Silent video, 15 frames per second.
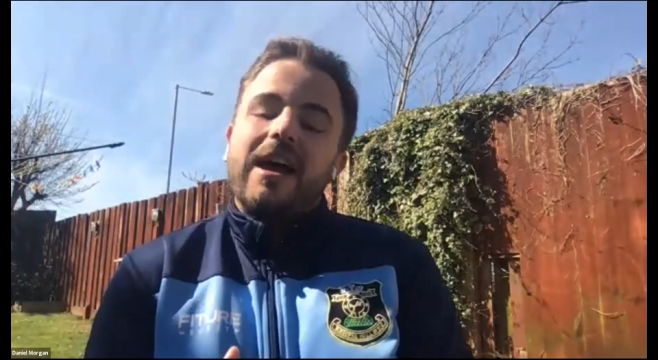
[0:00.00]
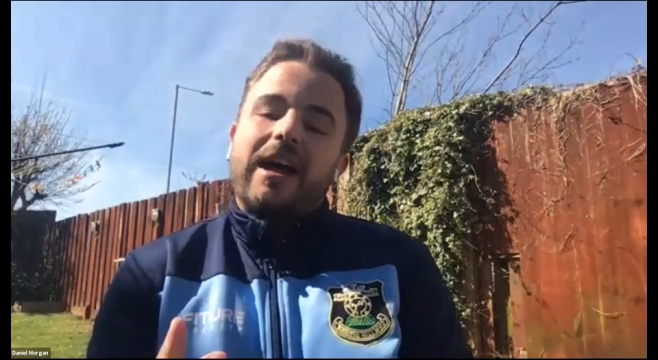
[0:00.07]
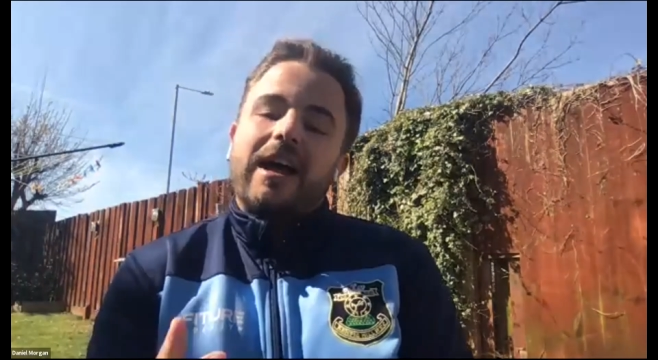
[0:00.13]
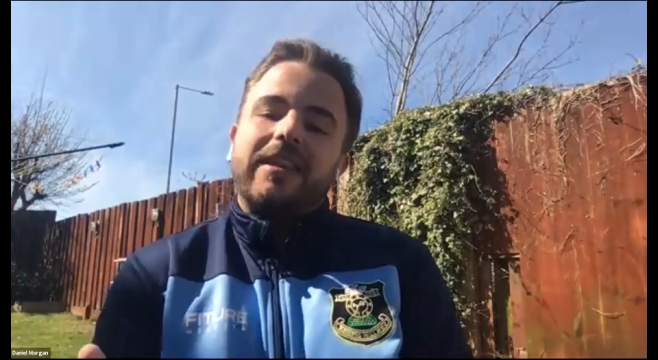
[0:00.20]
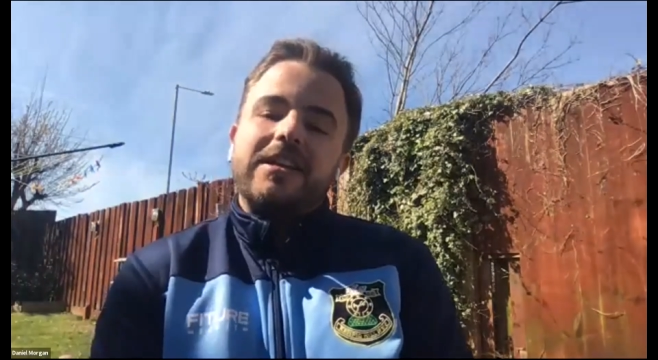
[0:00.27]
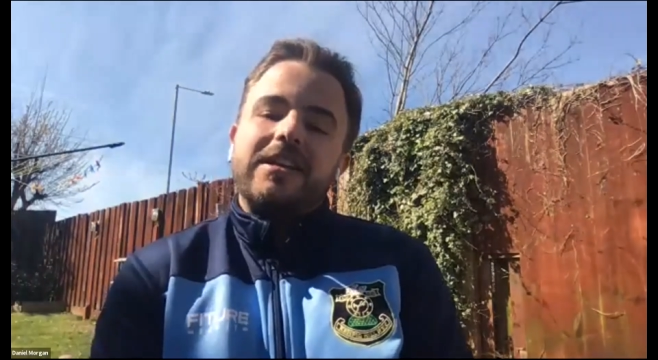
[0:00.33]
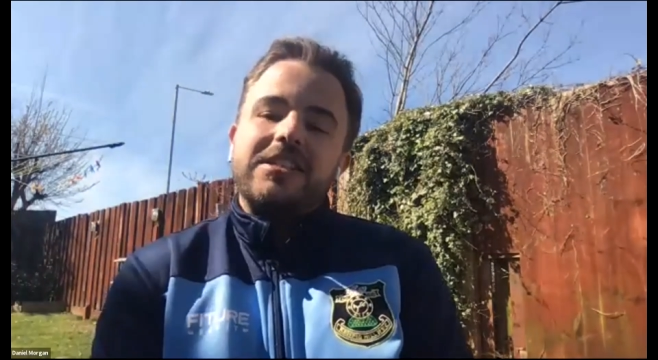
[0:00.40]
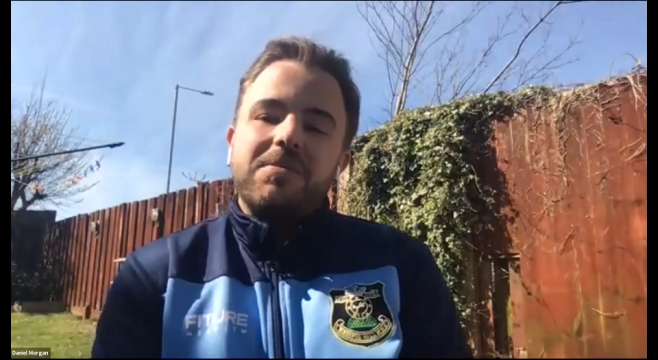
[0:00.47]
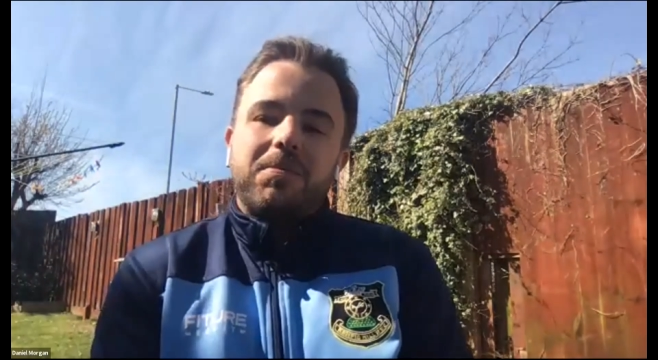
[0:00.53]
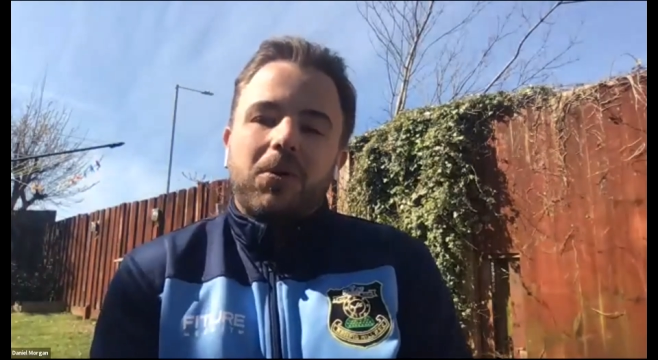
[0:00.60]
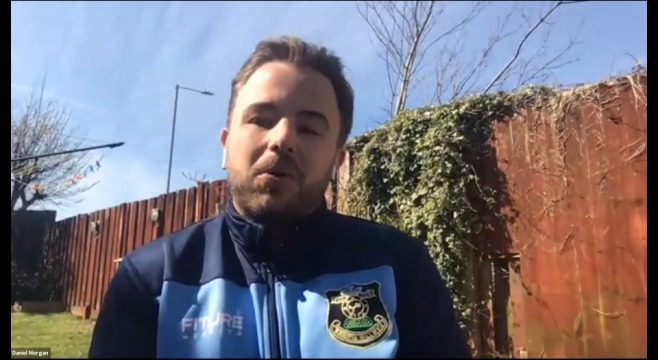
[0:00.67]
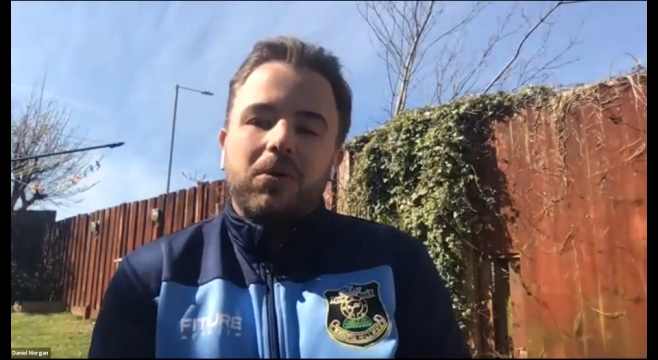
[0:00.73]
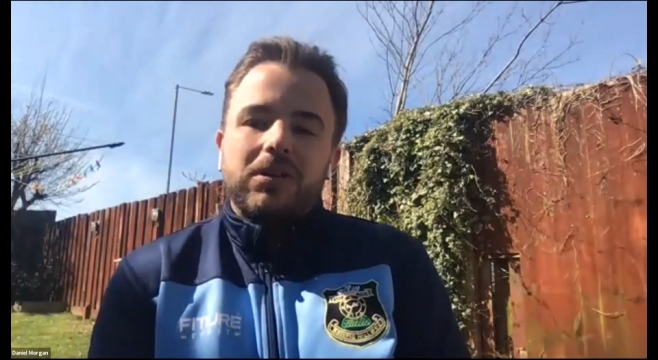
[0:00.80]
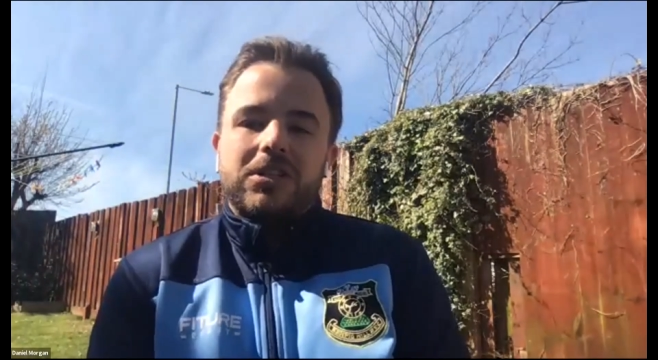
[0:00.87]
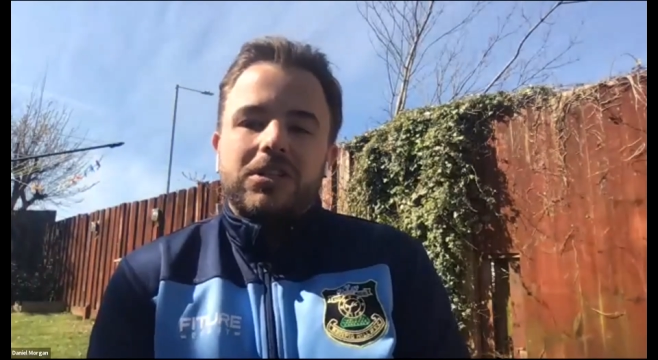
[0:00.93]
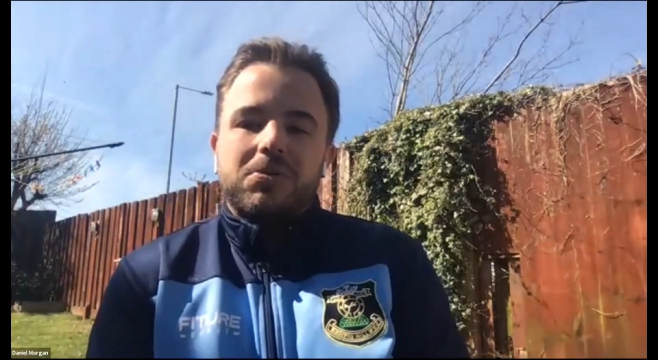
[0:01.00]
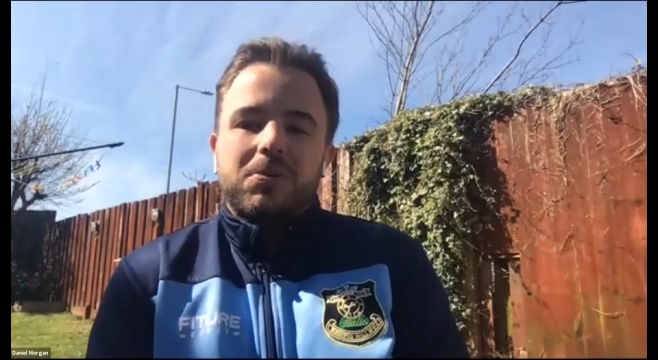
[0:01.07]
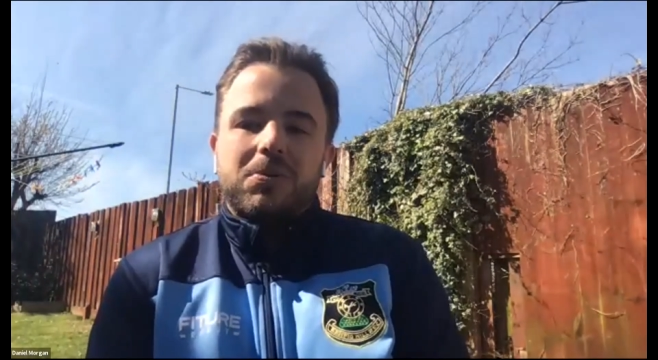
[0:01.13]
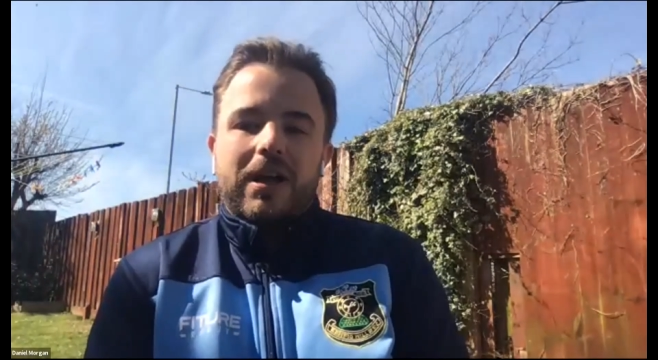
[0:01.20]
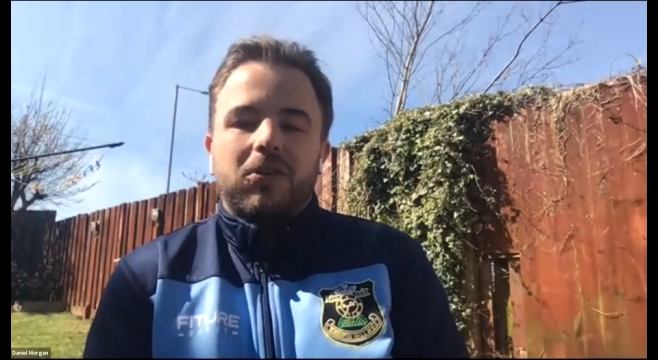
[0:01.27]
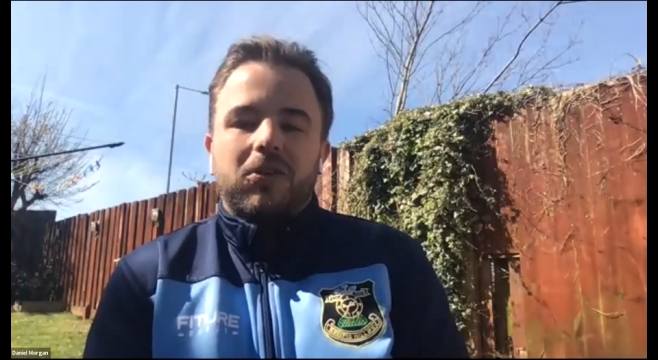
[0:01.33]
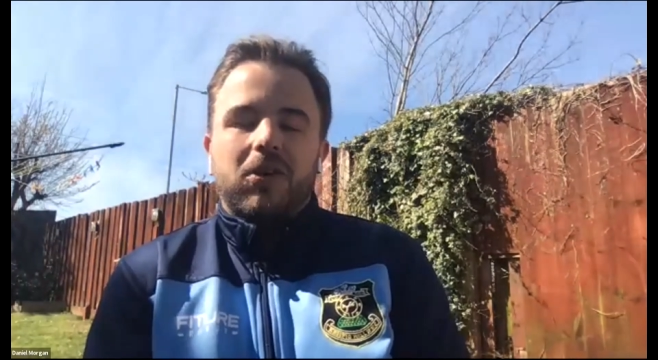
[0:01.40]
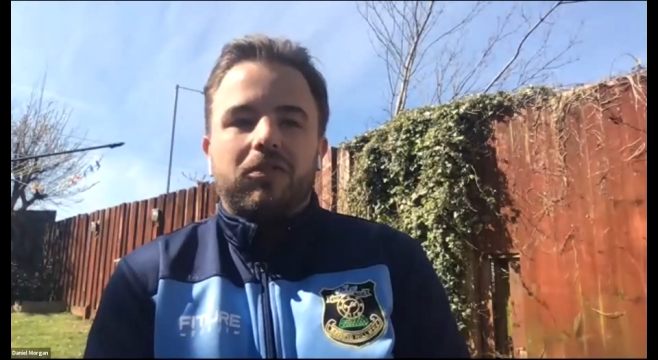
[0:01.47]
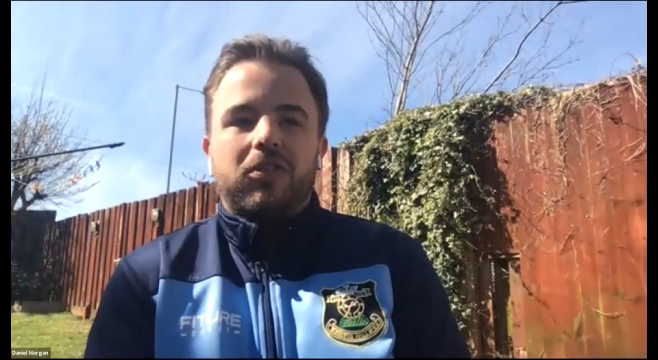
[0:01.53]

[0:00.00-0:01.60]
And that's the importance as well, though,